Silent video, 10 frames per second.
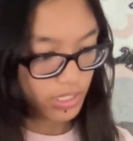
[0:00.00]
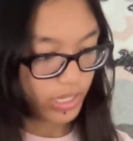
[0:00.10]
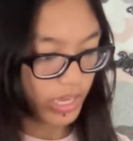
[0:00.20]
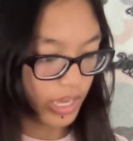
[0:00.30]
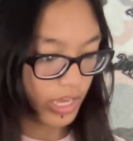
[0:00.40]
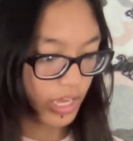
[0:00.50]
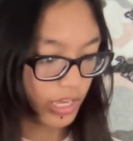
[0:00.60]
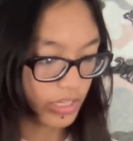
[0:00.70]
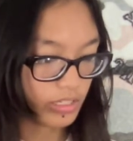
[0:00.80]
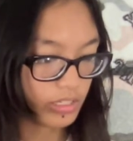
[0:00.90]

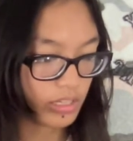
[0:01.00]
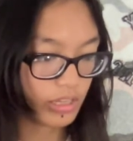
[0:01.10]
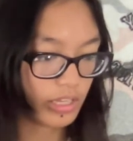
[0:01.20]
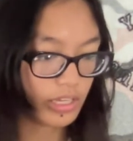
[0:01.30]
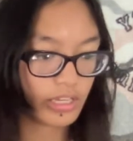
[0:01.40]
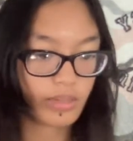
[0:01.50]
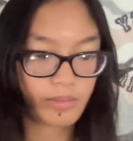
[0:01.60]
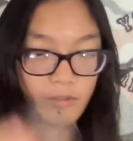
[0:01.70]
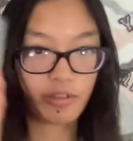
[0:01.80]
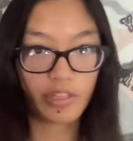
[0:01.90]
Yay! It
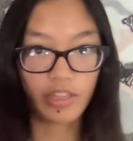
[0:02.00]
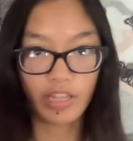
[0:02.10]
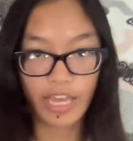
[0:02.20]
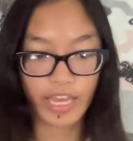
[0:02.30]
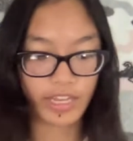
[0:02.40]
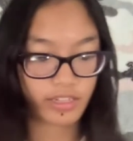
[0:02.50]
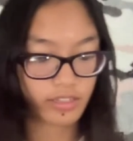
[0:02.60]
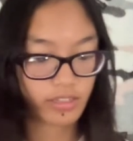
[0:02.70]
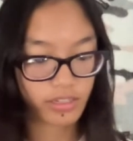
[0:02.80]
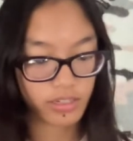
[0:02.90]
comes with lead,
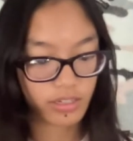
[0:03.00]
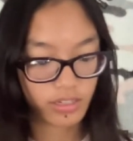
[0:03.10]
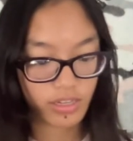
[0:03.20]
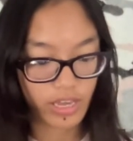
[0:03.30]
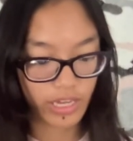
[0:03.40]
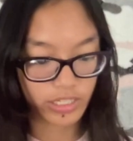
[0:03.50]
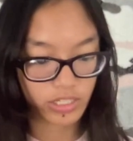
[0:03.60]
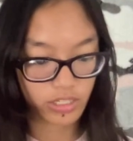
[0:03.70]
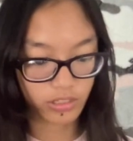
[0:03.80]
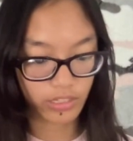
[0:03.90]

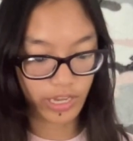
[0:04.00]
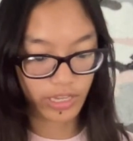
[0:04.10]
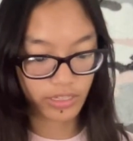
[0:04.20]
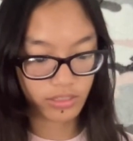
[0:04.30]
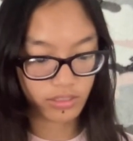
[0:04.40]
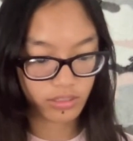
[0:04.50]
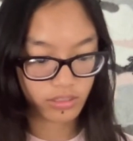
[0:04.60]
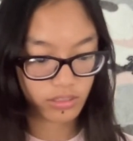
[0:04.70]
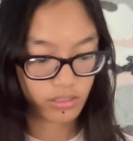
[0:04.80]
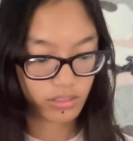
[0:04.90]
extra lead.
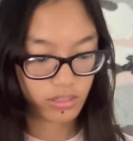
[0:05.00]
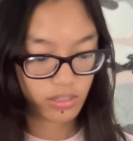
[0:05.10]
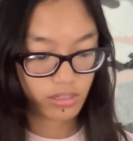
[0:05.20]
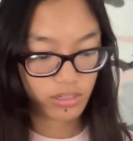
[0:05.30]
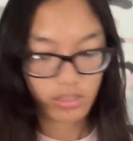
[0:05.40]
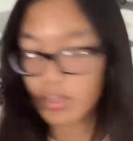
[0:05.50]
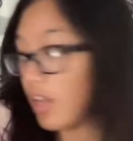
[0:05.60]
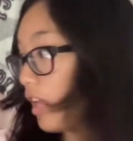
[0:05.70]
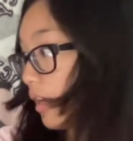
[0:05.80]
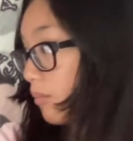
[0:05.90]

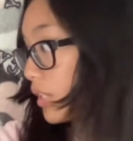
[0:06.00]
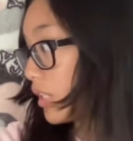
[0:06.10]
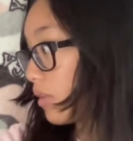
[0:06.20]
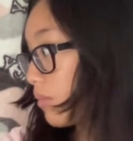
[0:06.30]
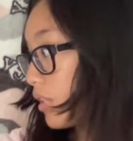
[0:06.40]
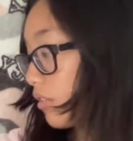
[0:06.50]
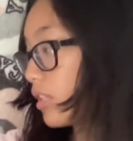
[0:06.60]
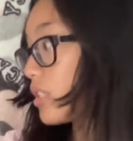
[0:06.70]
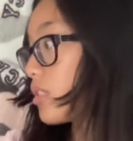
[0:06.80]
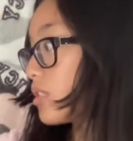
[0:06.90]
And I'm gonna keep the
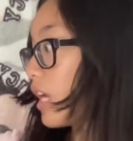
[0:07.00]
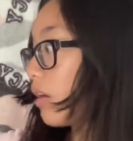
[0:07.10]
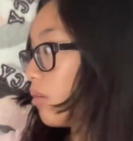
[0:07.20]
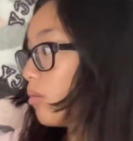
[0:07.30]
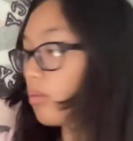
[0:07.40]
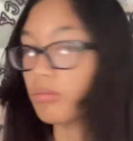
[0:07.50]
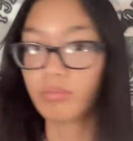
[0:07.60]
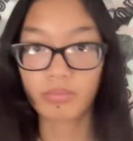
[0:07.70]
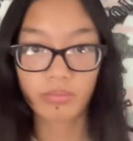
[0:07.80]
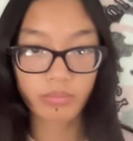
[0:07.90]
erasers at home
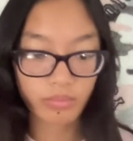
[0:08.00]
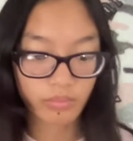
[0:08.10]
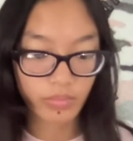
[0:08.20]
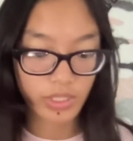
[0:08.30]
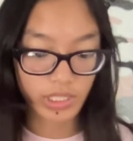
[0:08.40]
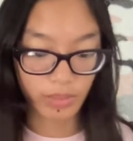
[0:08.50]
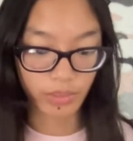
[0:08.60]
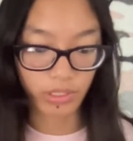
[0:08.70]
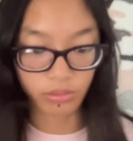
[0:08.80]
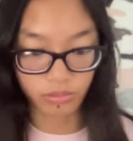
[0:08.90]
because I'm
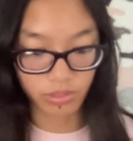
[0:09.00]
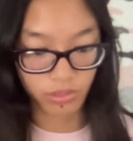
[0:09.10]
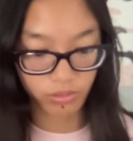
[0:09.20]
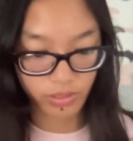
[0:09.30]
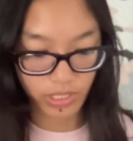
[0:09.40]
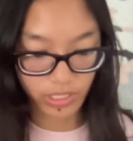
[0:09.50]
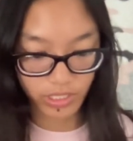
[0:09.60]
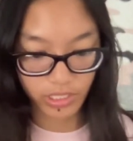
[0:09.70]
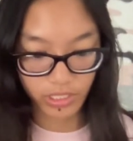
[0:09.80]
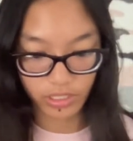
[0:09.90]
gonna lose those. And
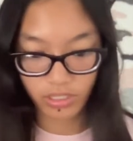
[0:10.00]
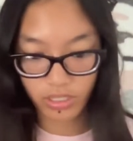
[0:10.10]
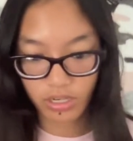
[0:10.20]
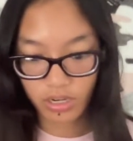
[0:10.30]
then here